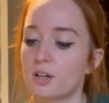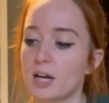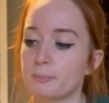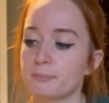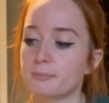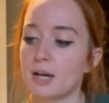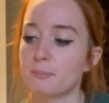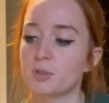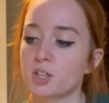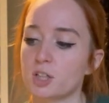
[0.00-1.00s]
I'm
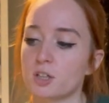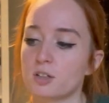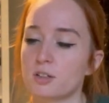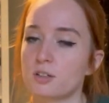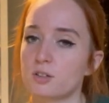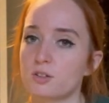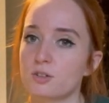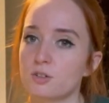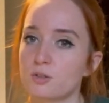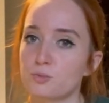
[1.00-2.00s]
gonna
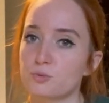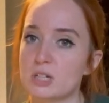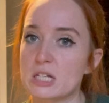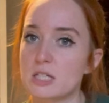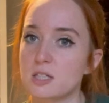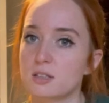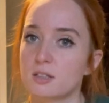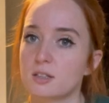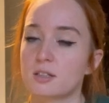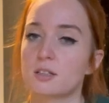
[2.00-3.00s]
read
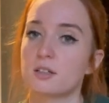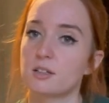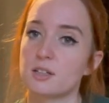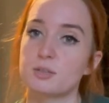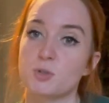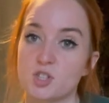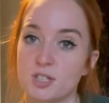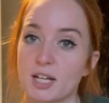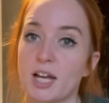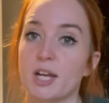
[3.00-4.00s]
as much as
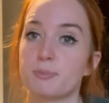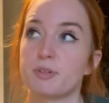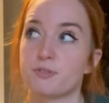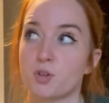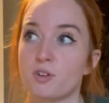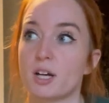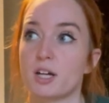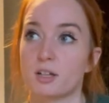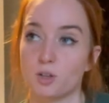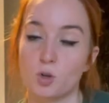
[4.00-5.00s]
I can before
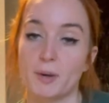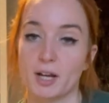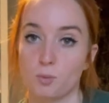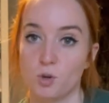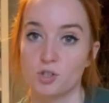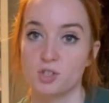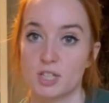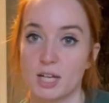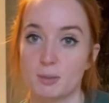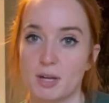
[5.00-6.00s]
I go back and watch
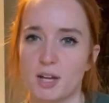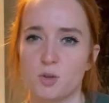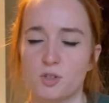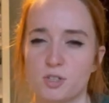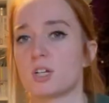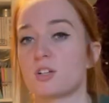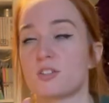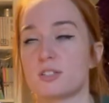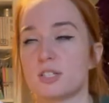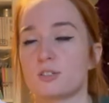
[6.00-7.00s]
the anime. I know there's
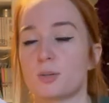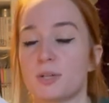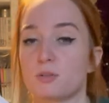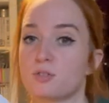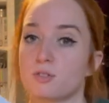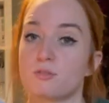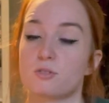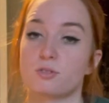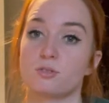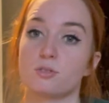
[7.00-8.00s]
another season coming out soon,
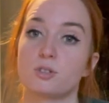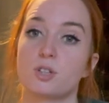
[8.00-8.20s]
so